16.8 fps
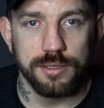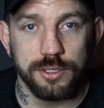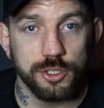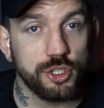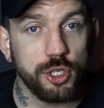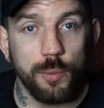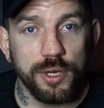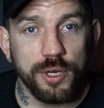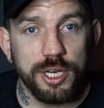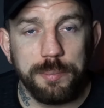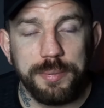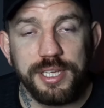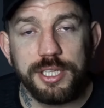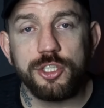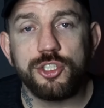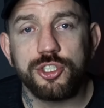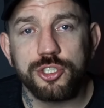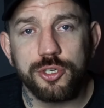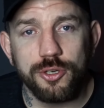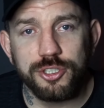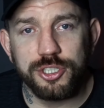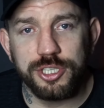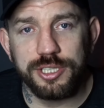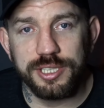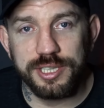So we're going to be
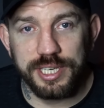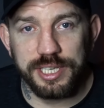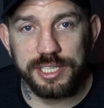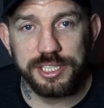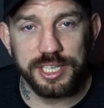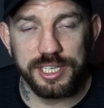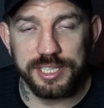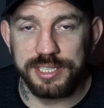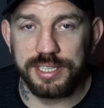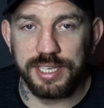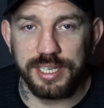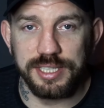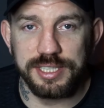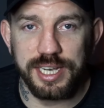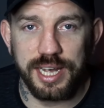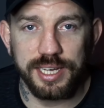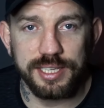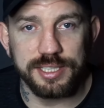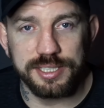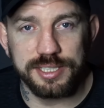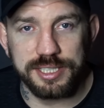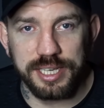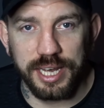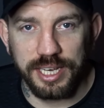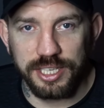discussing this in detail in
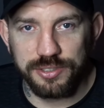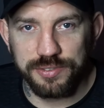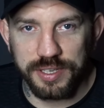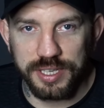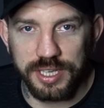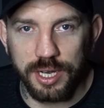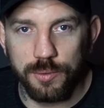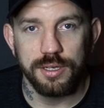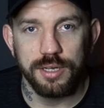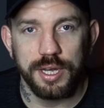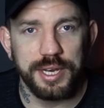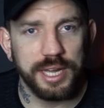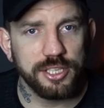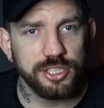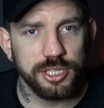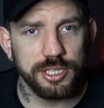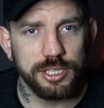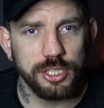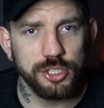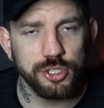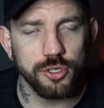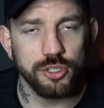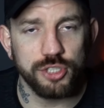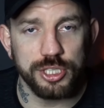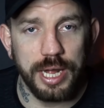today's video, and actually
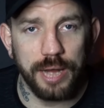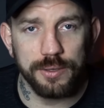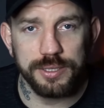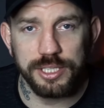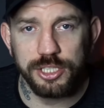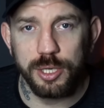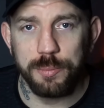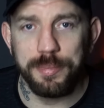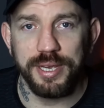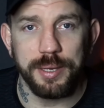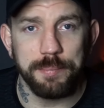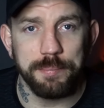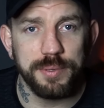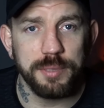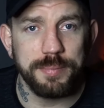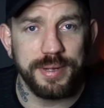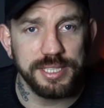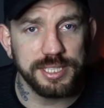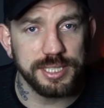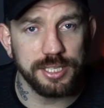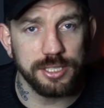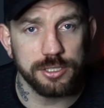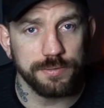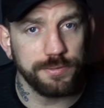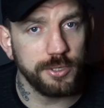discussing how this can be implemented
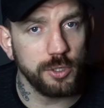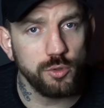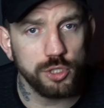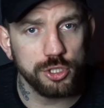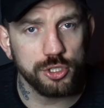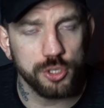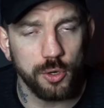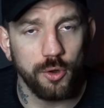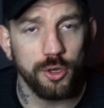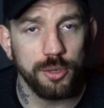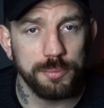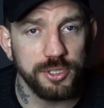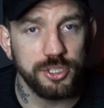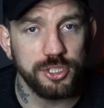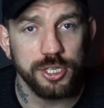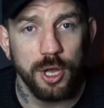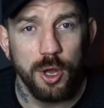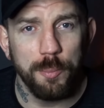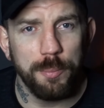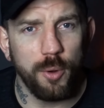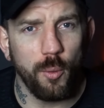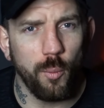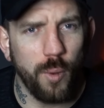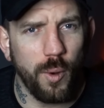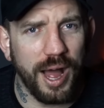into future tournaments,
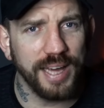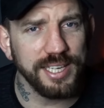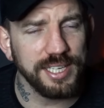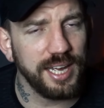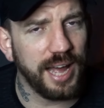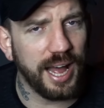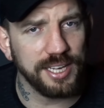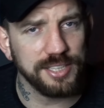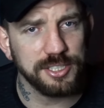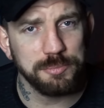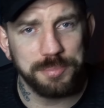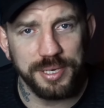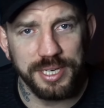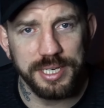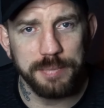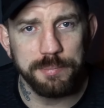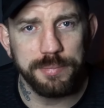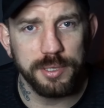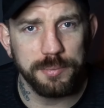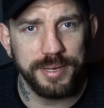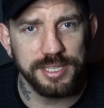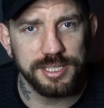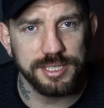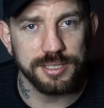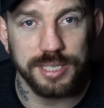but why it hasn't been
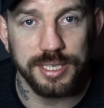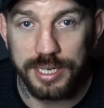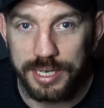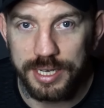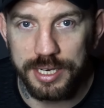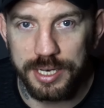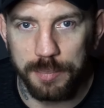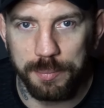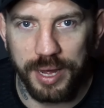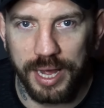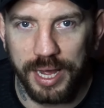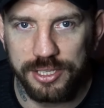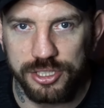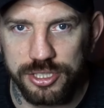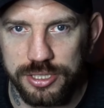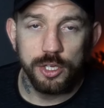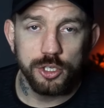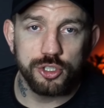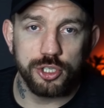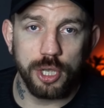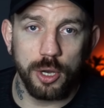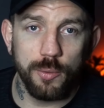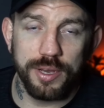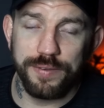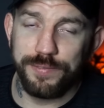implemented in the past.
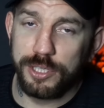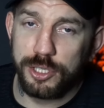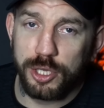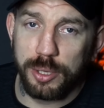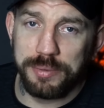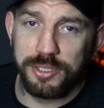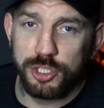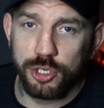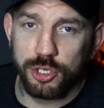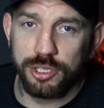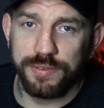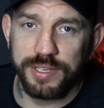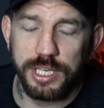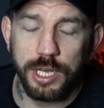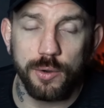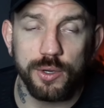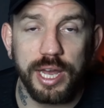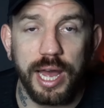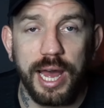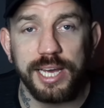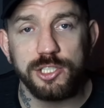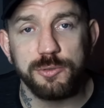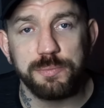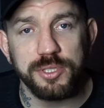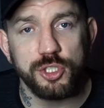So if you do enjoy the video,
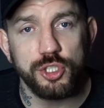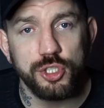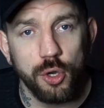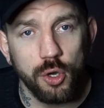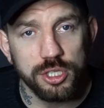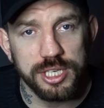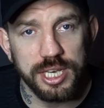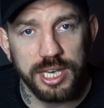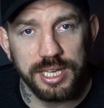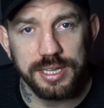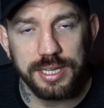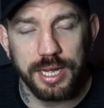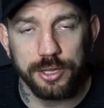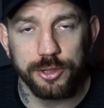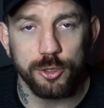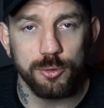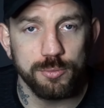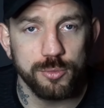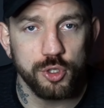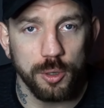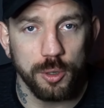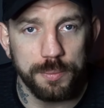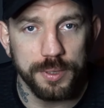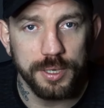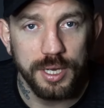guys, be sure to hit that thumbs
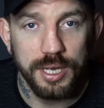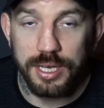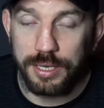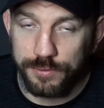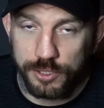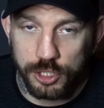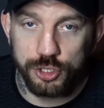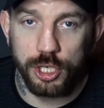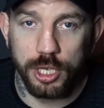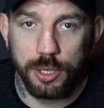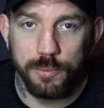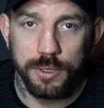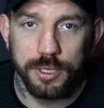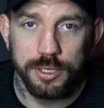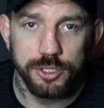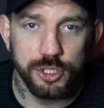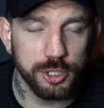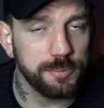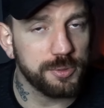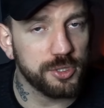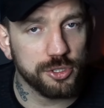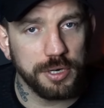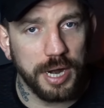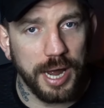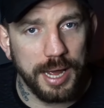up. If you're new,
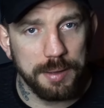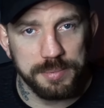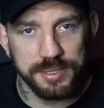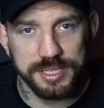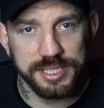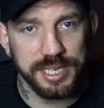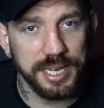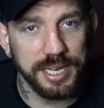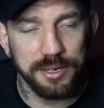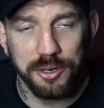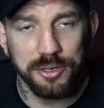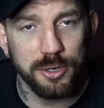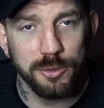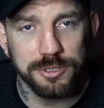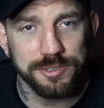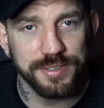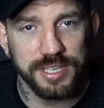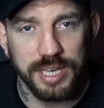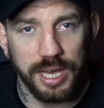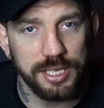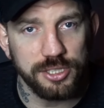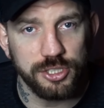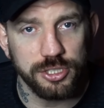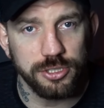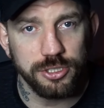subscribe and turn on
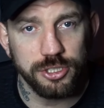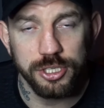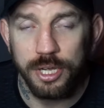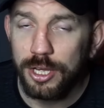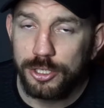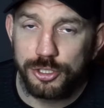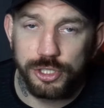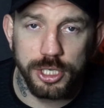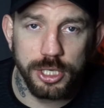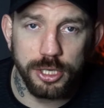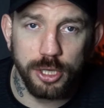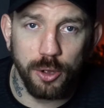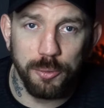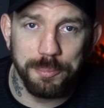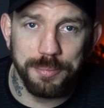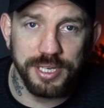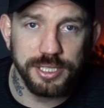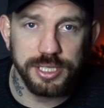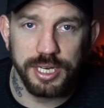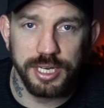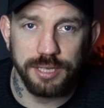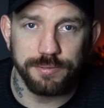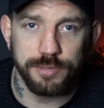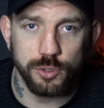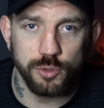notifications so you don't miss
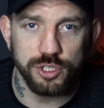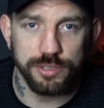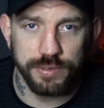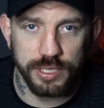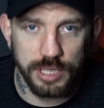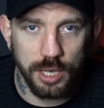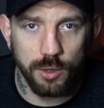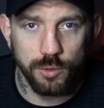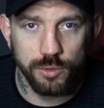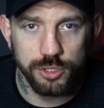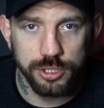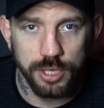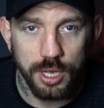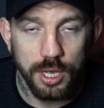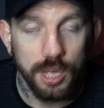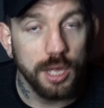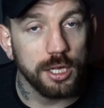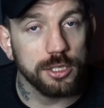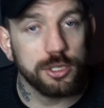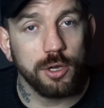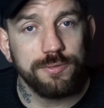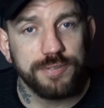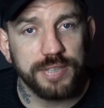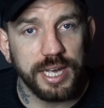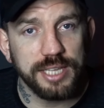any future videos. And
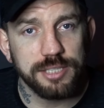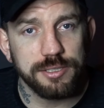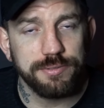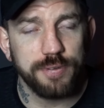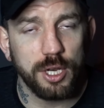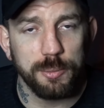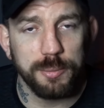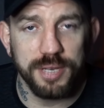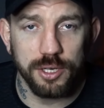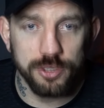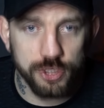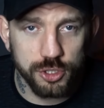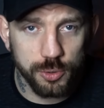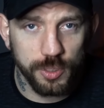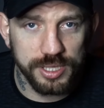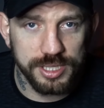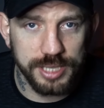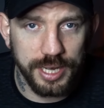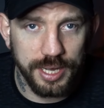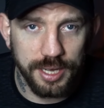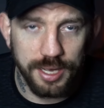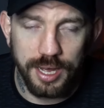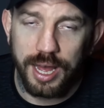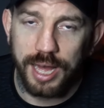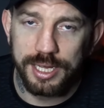don't forget to follow me on Twitter
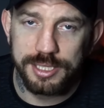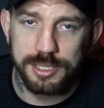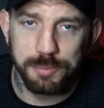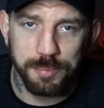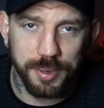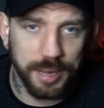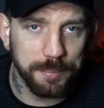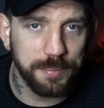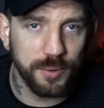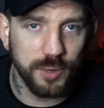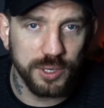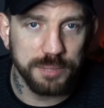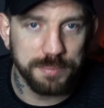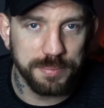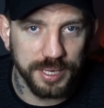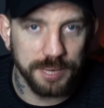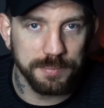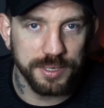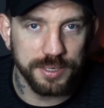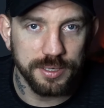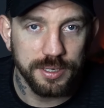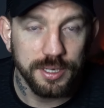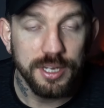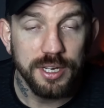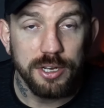at Bad Boy Beaman.
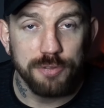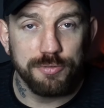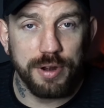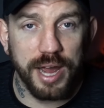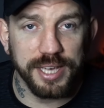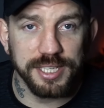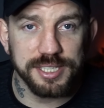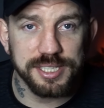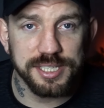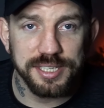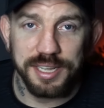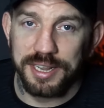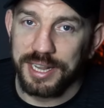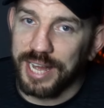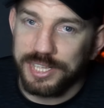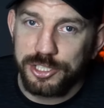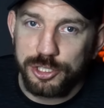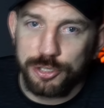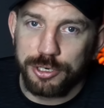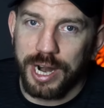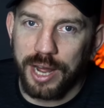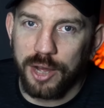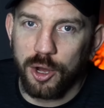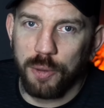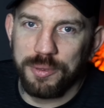Right, let's
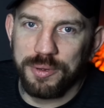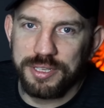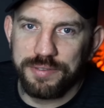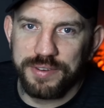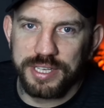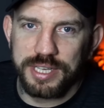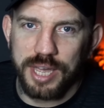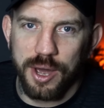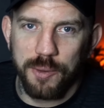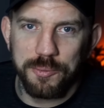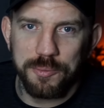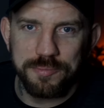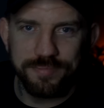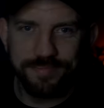crack on with the video.